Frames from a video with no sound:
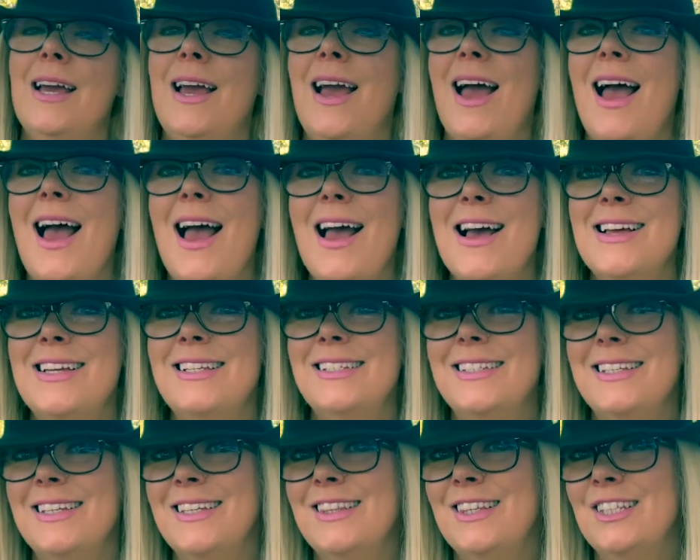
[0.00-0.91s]

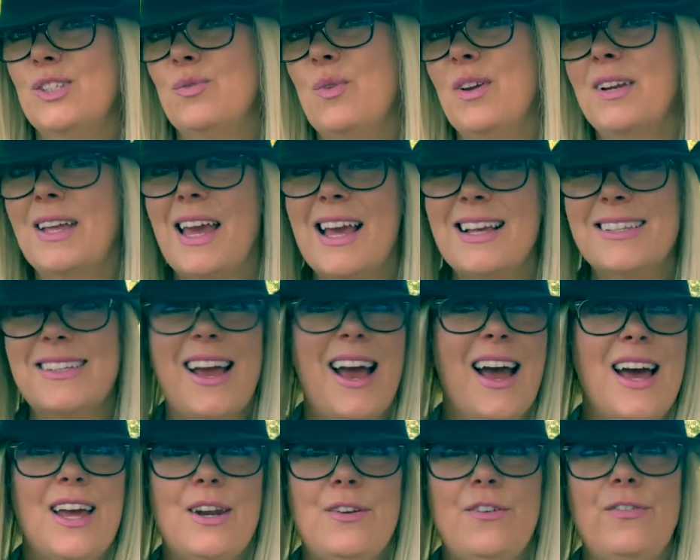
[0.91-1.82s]
And in this one case, I
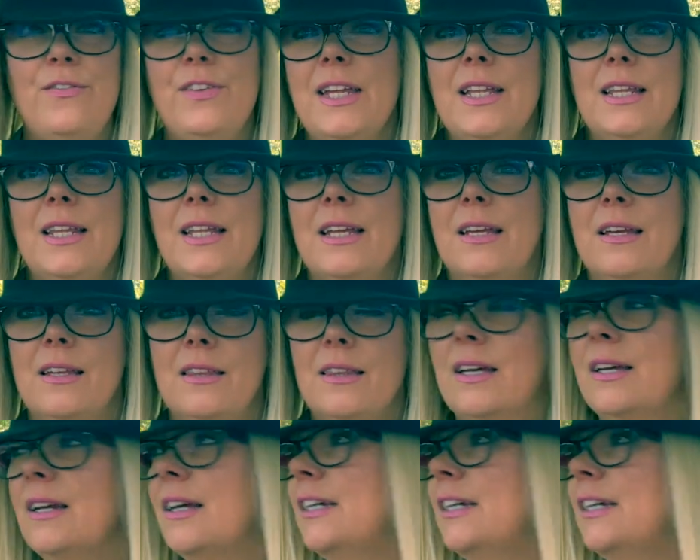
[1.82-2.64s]
had a feeling that I